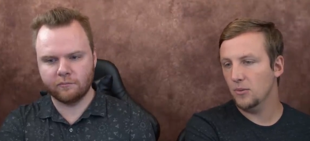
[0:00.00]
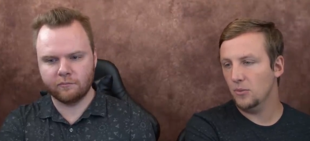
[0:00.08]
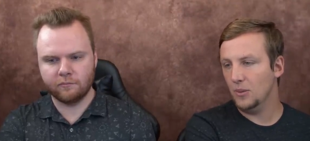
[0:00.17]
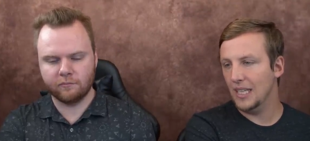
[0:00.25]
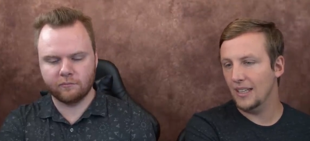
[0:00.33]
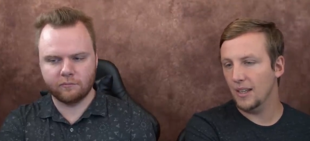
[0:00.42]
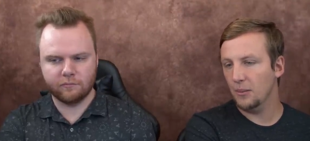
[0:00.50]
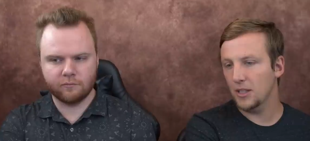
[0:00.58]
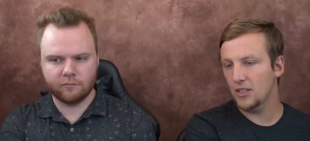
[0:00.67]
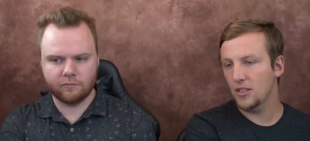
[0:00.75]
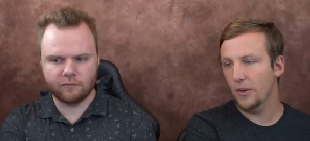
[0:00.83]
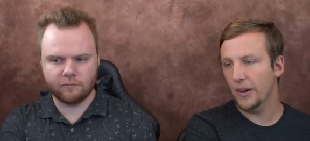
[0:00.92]
Speaker 1: really
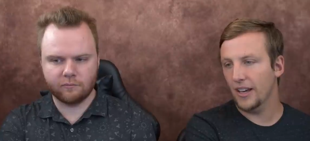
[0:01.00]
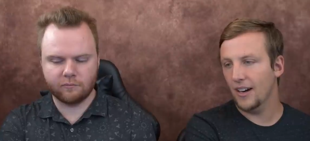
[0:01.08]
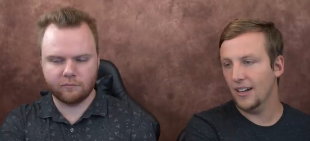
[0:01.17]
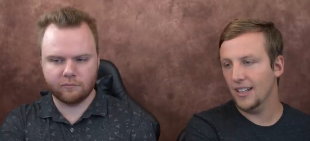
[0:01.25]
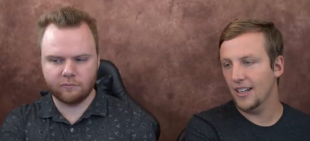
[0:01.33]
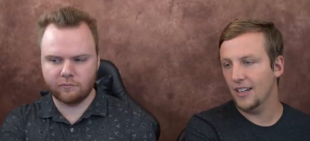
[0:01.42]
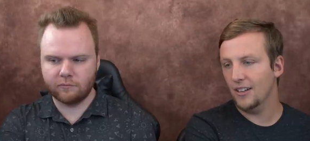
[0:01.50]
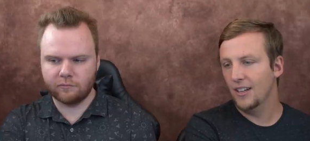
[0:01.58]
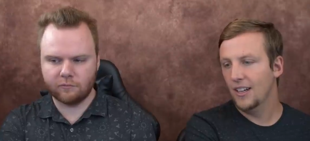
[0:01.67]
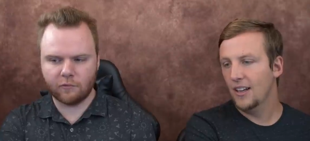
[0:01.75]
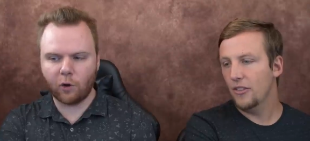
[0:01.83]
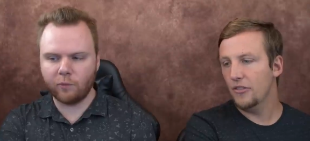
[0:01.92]
what's going on here.
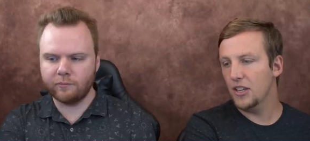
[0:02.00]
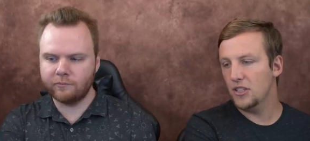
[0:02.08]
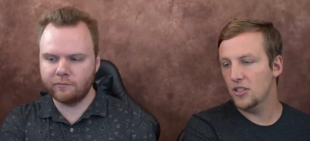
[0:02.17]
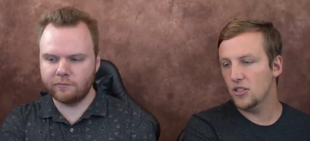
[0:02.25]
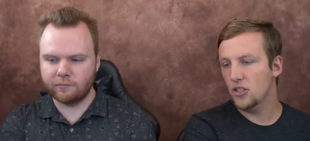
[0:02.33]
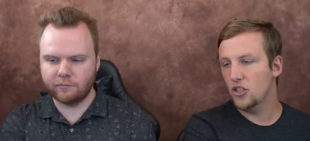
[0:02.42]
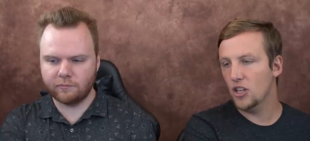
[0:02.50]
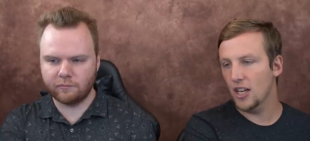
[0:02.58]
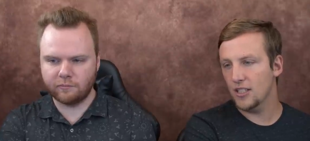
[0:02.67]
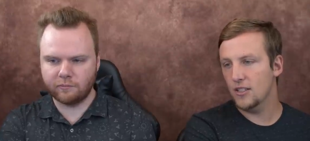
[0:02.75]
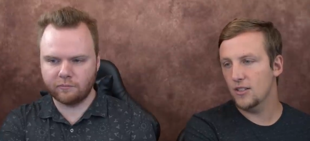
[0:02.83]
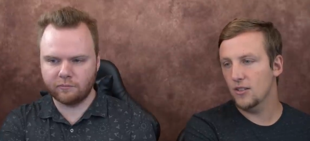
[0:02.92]
Nope. This is
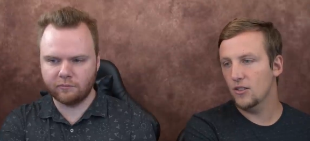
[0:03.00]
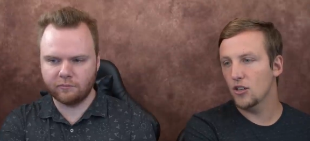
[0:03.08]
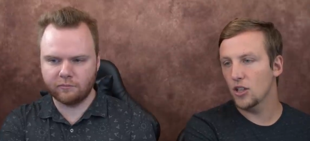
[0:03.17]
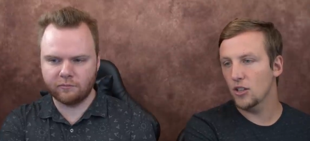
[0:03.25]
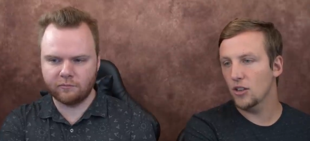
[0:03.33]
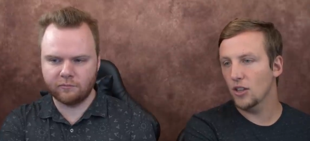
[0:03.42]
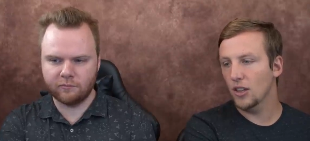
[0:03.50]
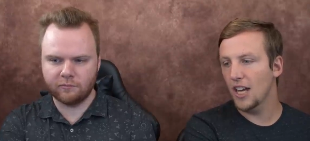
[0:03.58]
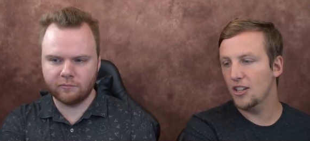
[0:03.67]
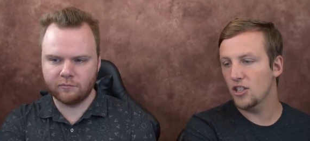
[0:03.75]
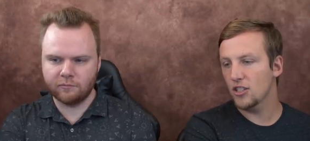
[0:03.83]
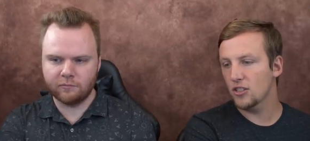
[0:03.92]
just the the
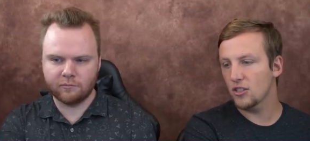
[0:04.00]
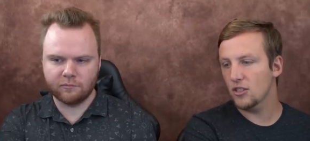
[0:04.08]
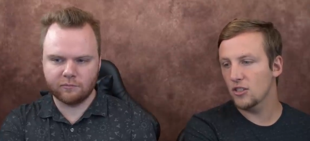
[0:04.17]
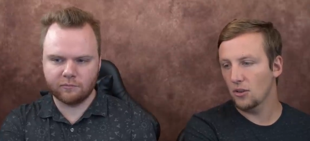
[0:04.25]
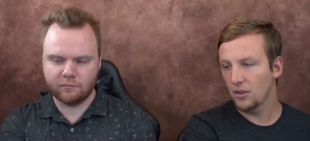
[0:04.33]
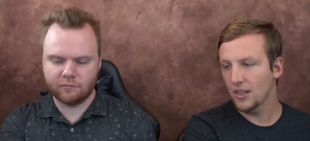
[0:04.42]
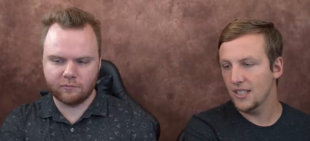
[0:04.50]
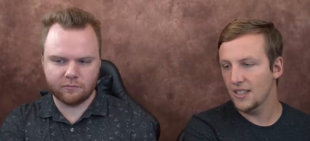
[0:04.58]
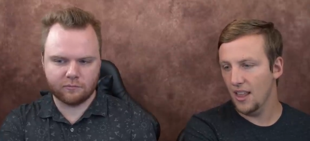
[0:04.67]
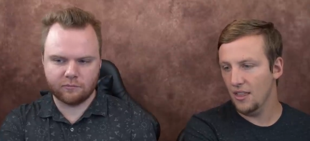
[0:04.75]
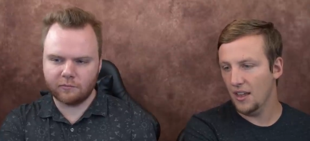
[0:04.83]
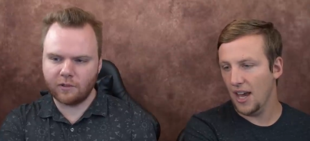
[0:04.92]
legends and stories
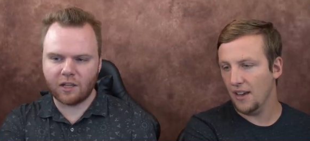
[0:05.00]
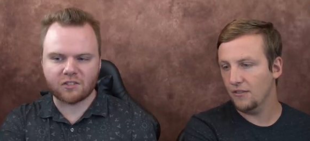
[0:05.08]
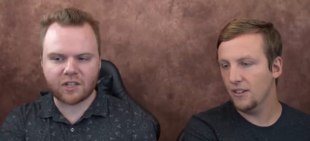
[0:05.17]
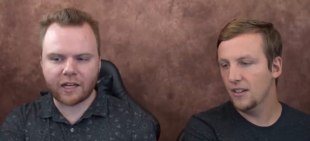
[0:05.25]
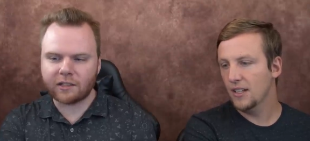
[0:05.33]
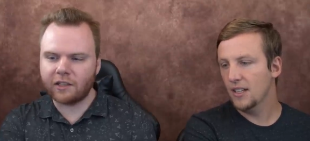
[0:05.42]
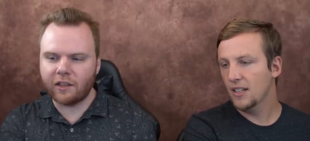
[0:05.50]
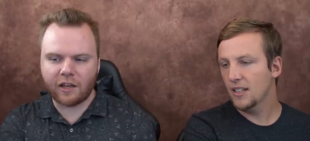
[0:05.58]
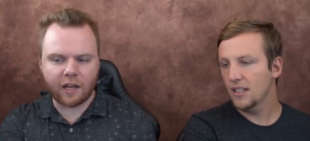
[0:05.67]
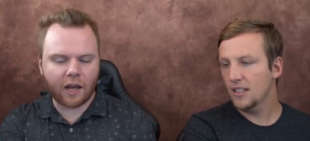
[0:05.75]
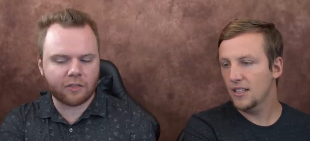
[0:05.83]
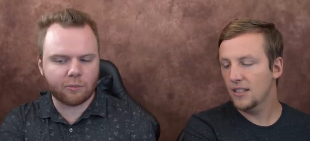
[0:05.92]
that they Exactly.
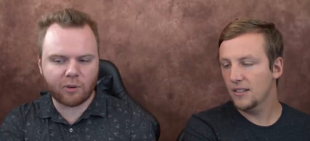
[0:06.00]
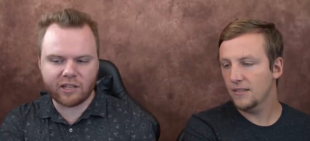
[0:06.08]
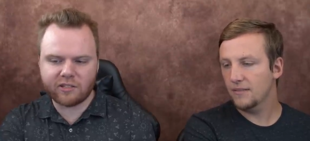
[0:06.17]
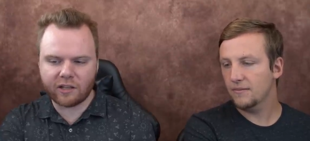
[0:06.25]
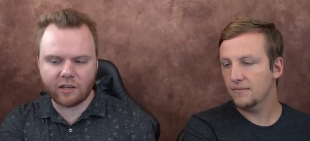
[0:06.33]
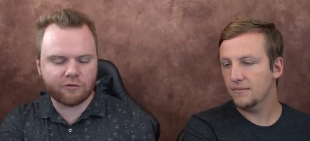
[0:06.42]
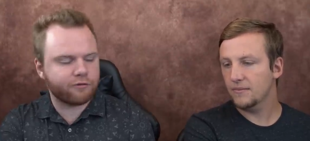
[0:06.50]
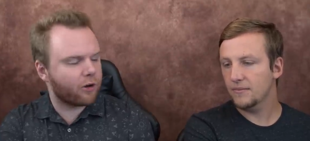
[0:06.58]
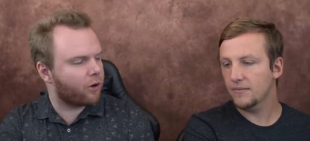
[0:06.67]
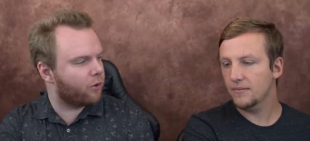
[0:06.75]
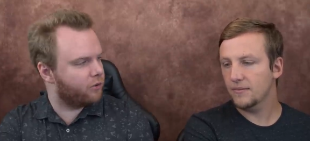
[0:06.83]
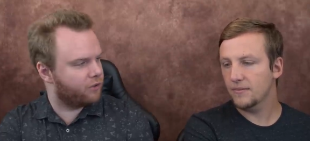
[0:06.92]
Speaker 2: They got the basic
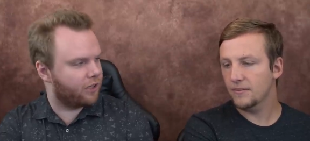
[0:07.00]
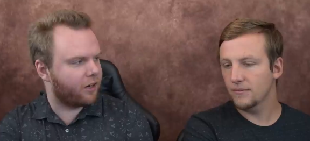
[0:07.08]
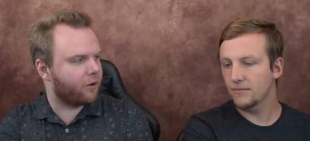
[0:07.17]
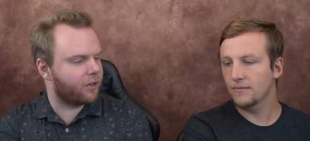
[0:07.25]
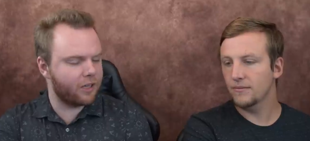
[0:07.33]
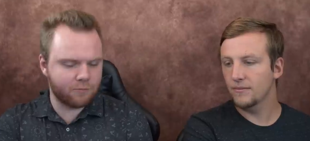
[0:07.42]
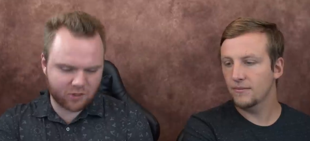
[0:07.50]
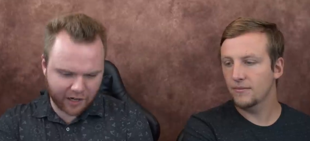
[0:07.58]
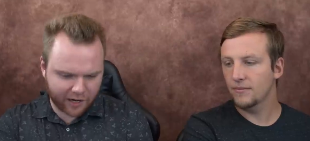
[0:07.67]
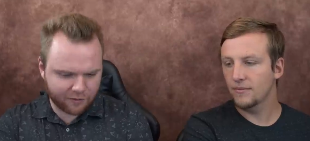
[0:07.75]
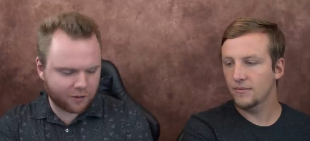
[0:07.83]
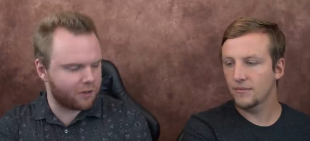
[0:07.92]
info, you know, mm-hmm. keep
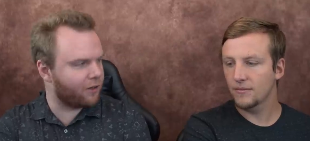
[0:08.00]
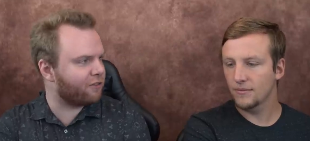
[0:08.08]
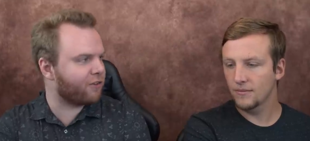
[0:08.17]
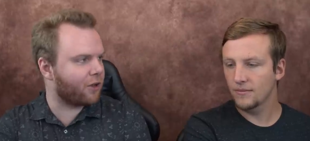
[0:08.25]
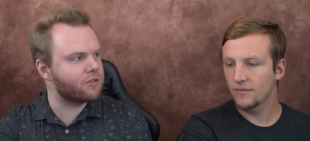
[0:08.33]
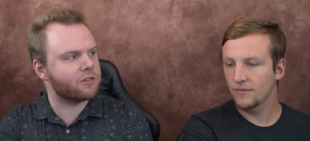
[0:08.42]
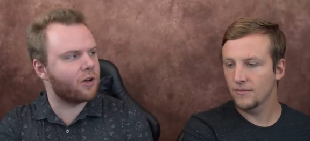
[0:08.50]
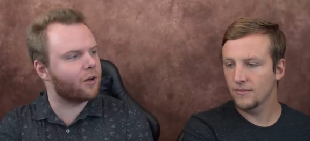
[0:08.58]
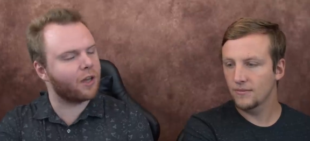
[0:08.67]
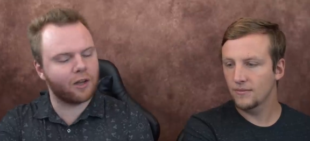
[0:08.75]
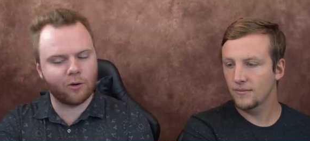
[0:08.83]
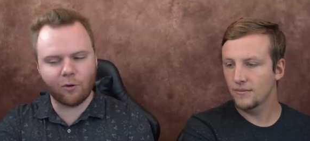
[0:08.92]
track of it in their phones.
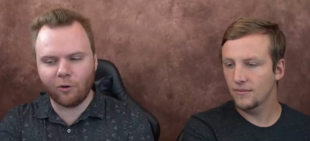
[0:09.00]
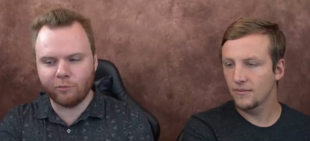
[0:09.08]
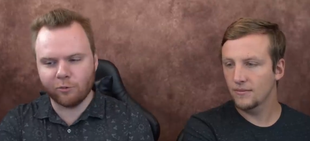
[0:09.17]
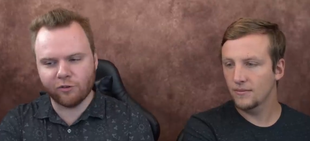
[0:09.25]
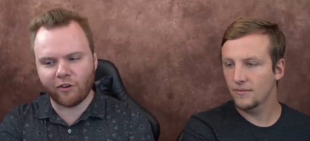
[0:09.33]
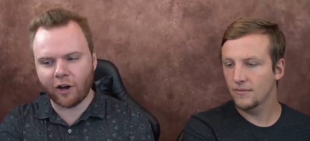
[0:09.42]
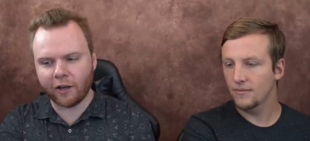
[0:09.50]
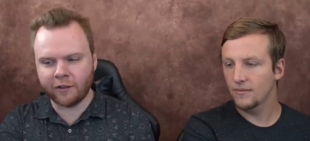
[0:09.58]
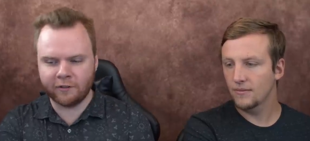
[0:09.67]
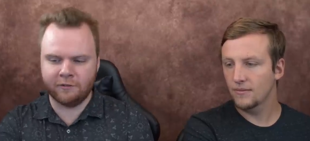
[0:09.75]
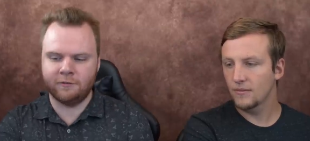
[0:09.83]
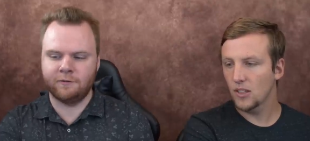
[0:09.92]
Okay, cool, move
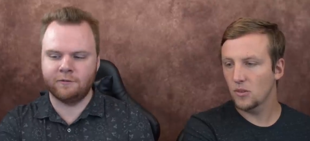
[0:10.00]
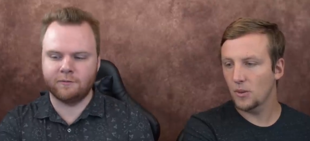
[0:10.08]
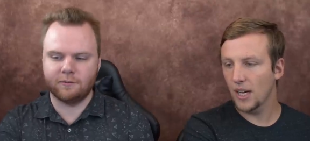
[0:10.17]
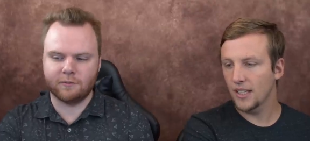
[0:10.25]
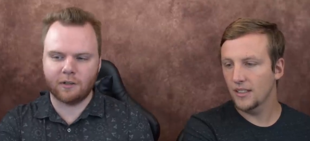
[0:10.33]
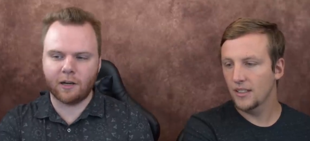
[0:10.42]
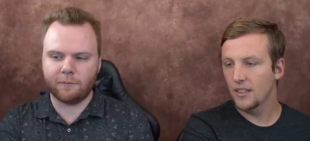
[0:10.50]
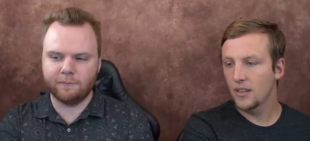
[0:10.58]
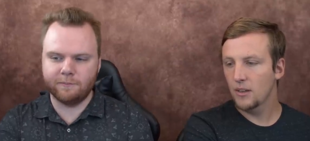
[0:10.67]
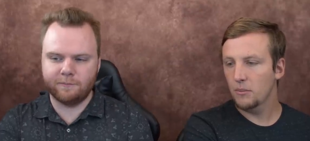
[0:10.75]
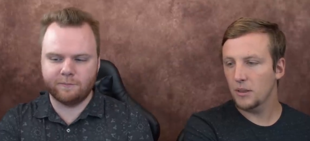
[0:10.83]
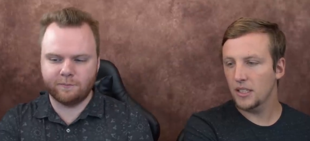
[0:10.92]
on. Right. Yep.
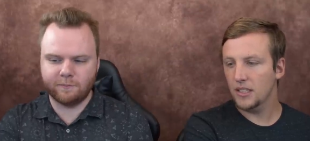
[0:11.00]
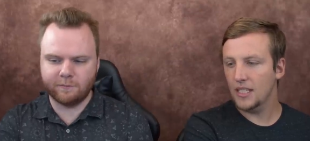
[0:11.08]
Speaker 1: But the